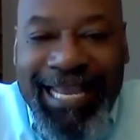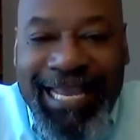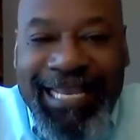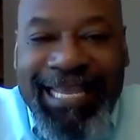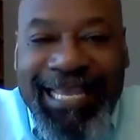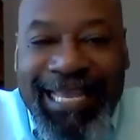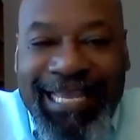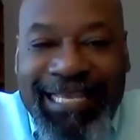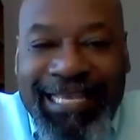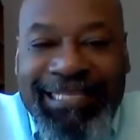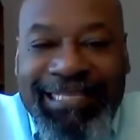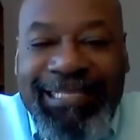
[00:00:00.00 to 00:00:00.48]

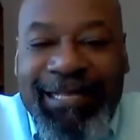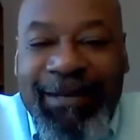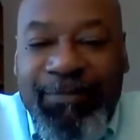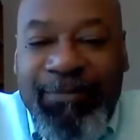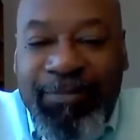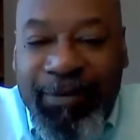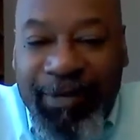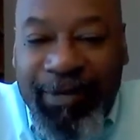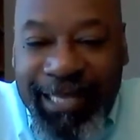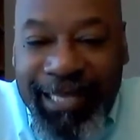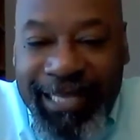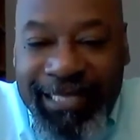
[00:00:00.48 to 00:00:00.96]
It is
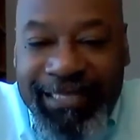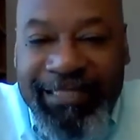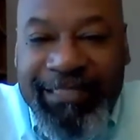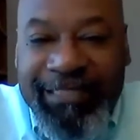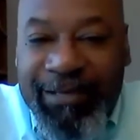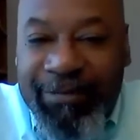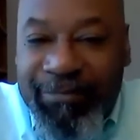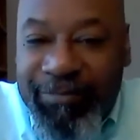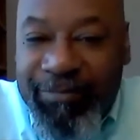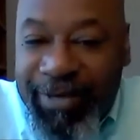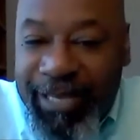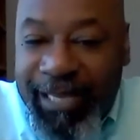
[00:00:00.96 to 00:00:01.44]
the
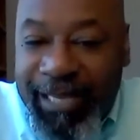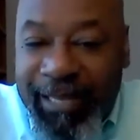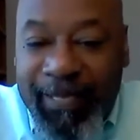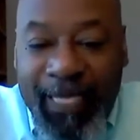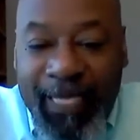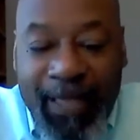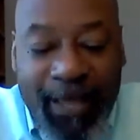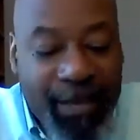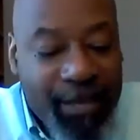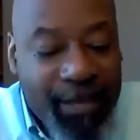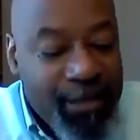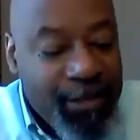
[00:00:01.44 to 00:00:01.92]
place to
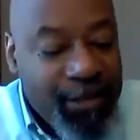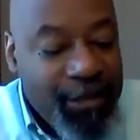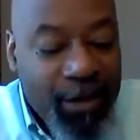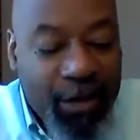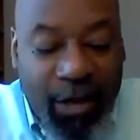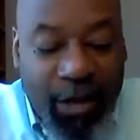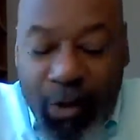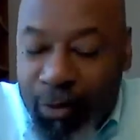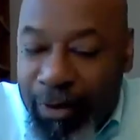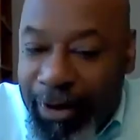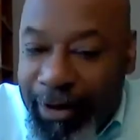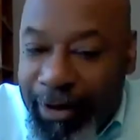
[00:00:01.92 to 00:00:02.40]
be.
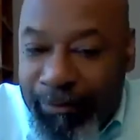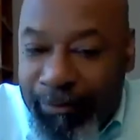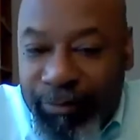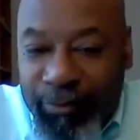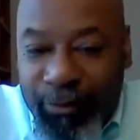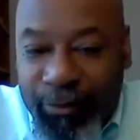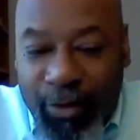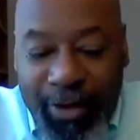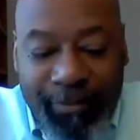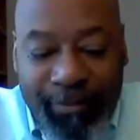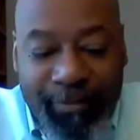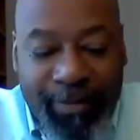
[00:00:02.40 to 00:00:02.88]
Low
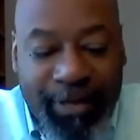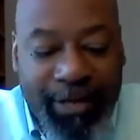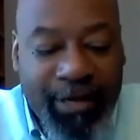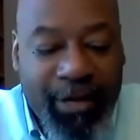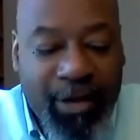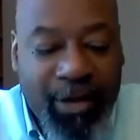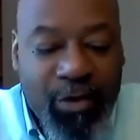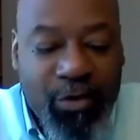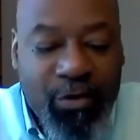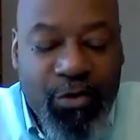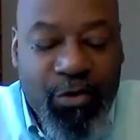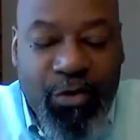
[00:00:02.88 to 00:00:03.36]

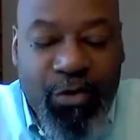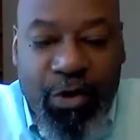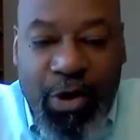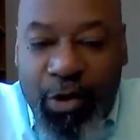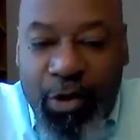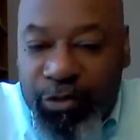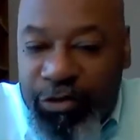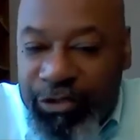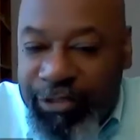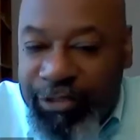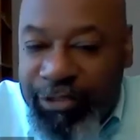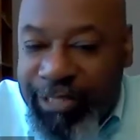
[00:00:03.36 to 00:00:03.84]
unemployment,
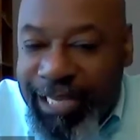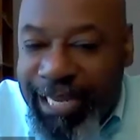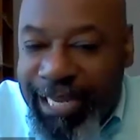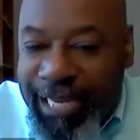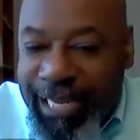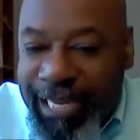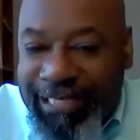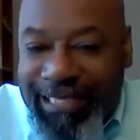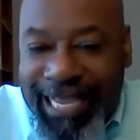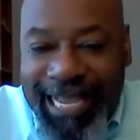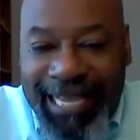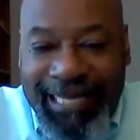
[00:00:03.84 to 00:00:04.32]
no
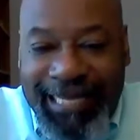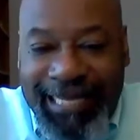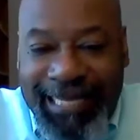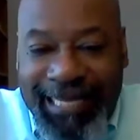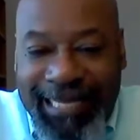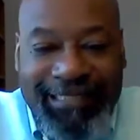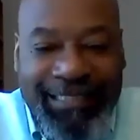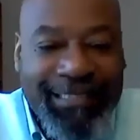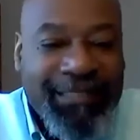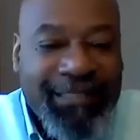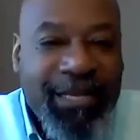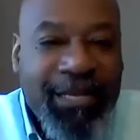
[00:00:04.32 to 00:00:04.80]
state
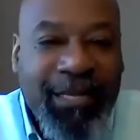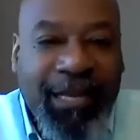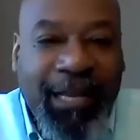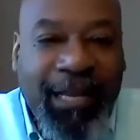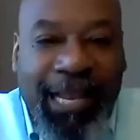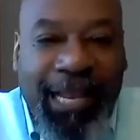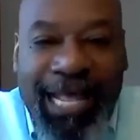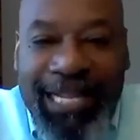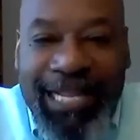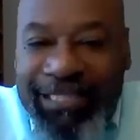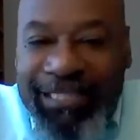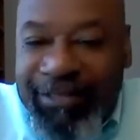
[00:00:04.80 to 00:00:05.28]
taxes,
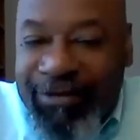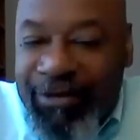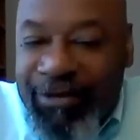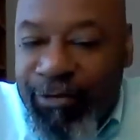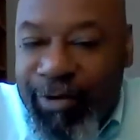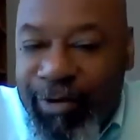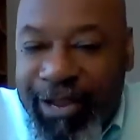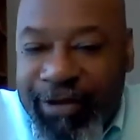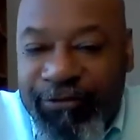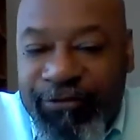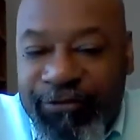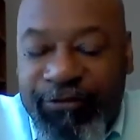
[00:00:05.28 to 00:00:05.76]

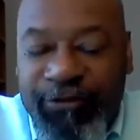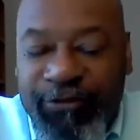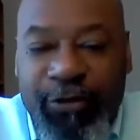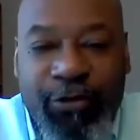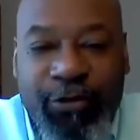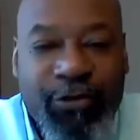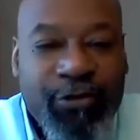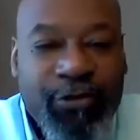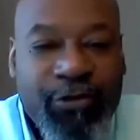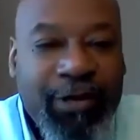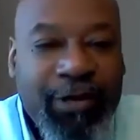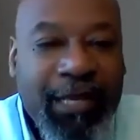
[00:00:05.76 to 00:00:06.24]
lots of great
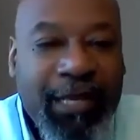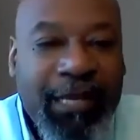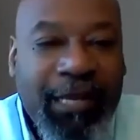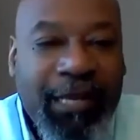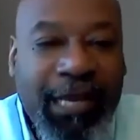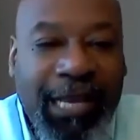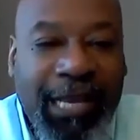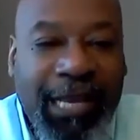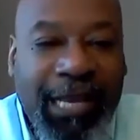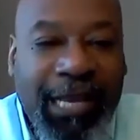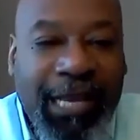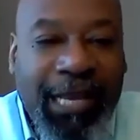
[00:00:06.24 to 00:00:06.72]
food,
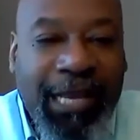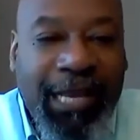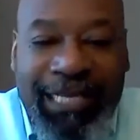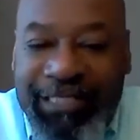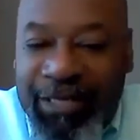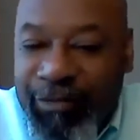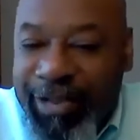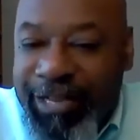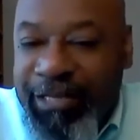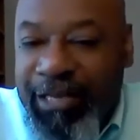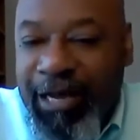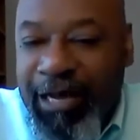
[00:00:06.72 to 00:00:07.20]

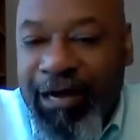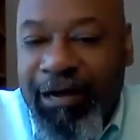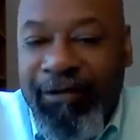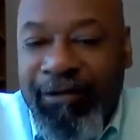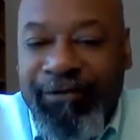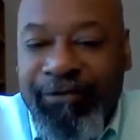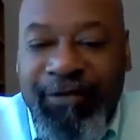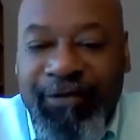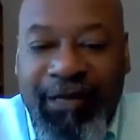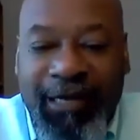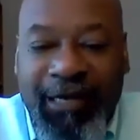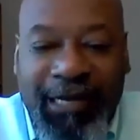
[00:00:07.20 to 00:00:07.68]
lots of great
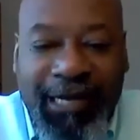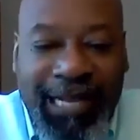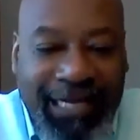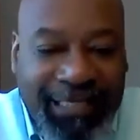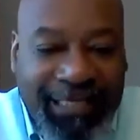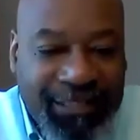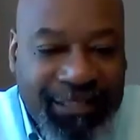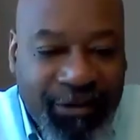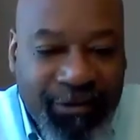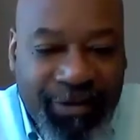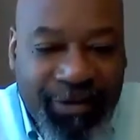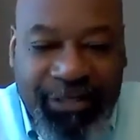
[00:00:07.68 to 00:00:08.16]
golf,
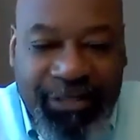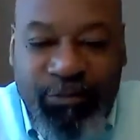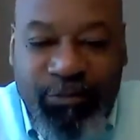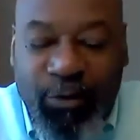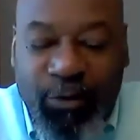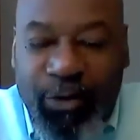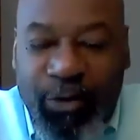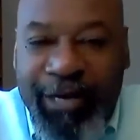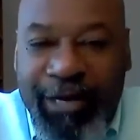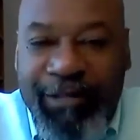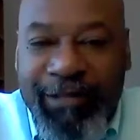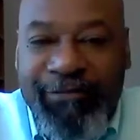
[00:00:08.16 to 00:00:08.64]
lots of
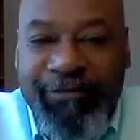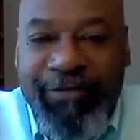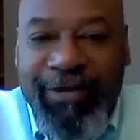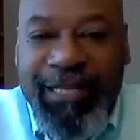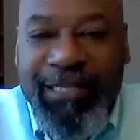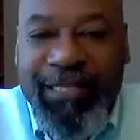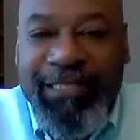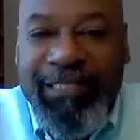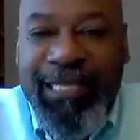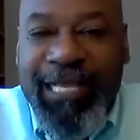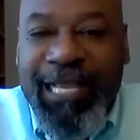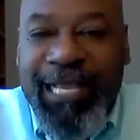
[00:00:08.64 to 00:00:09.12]
great sporting
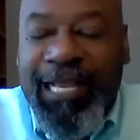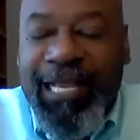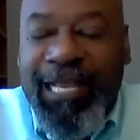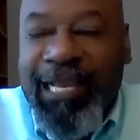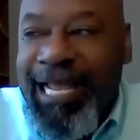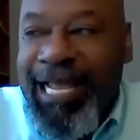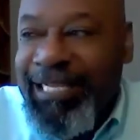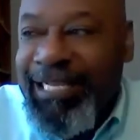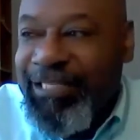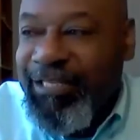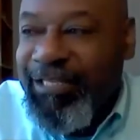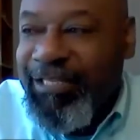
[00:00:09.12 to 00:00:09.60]
events,
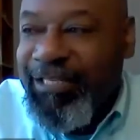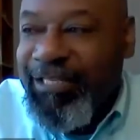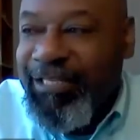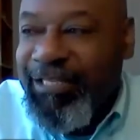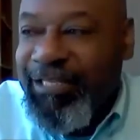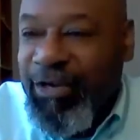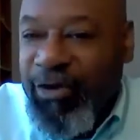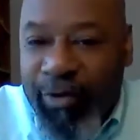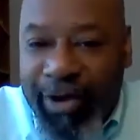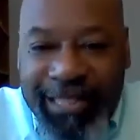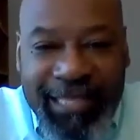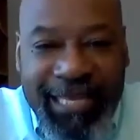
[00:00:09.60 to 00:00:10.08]
lots
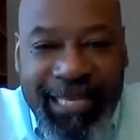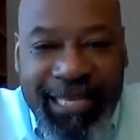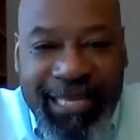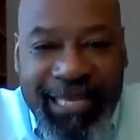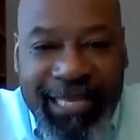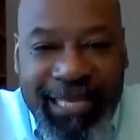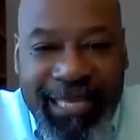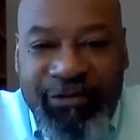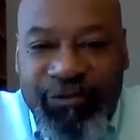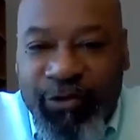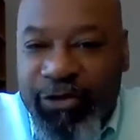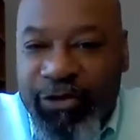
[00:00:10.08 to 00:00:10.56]
of great
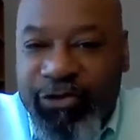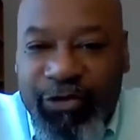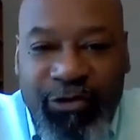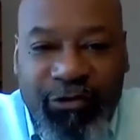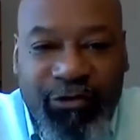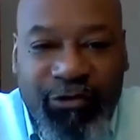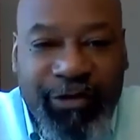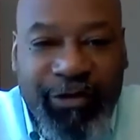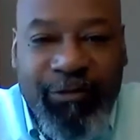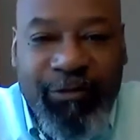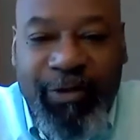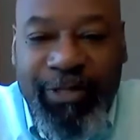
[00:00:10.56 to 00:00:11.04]
things for your
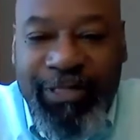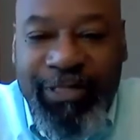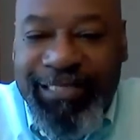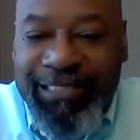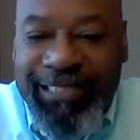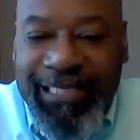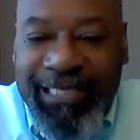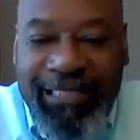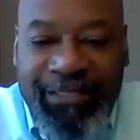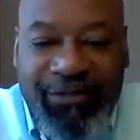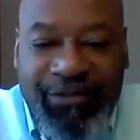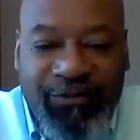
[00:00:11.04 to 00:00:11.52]

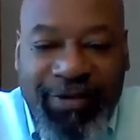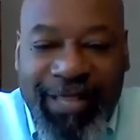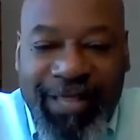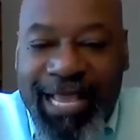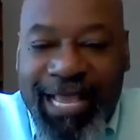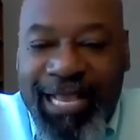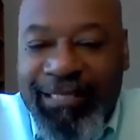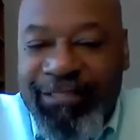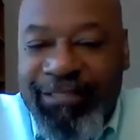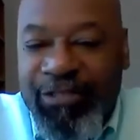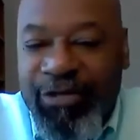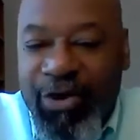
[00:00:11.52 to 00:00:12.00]
children with
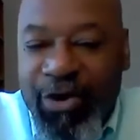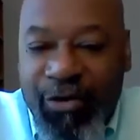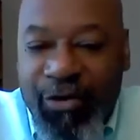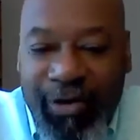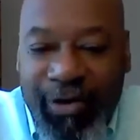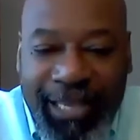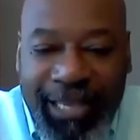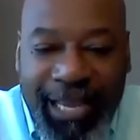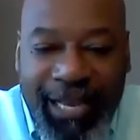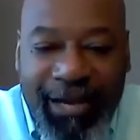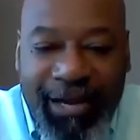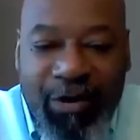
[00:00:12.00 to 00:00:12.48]
Six Flags
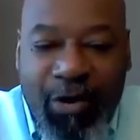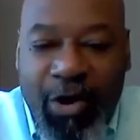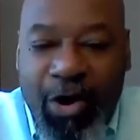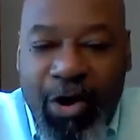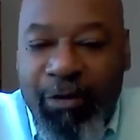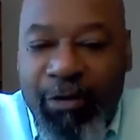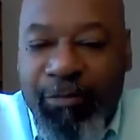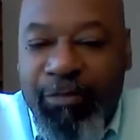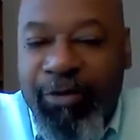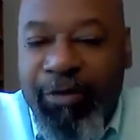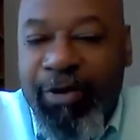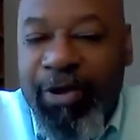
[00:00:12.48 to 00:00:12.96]
and
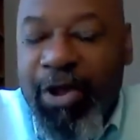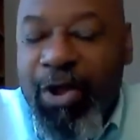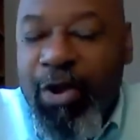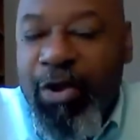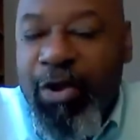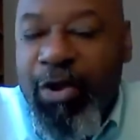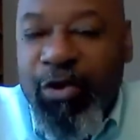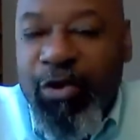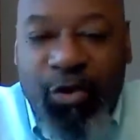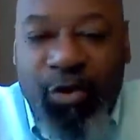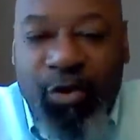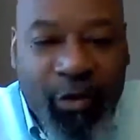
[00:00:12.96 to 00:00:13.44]
Hurricane Harbor,
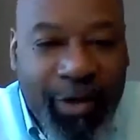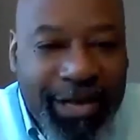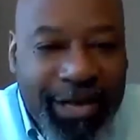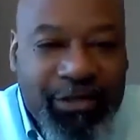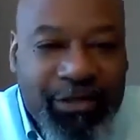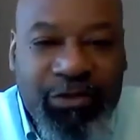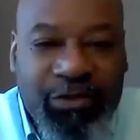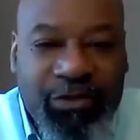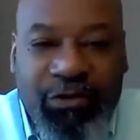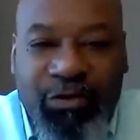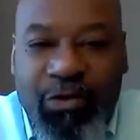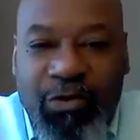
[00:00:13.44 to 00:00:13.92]

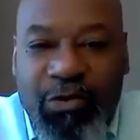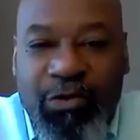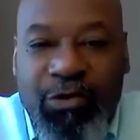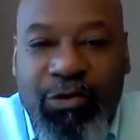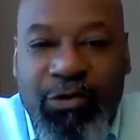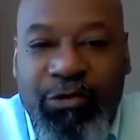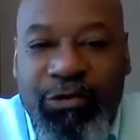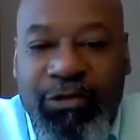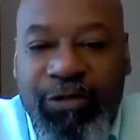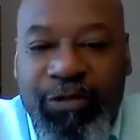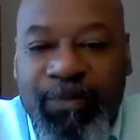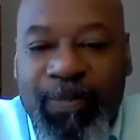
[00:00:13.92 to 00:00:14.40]
great
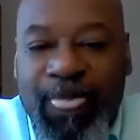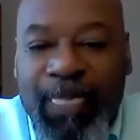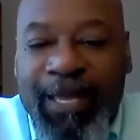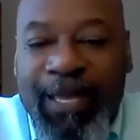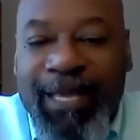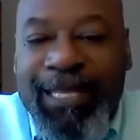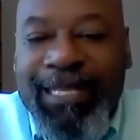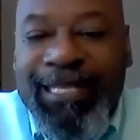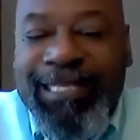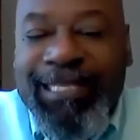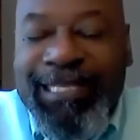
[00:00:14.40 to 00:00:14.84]
schools.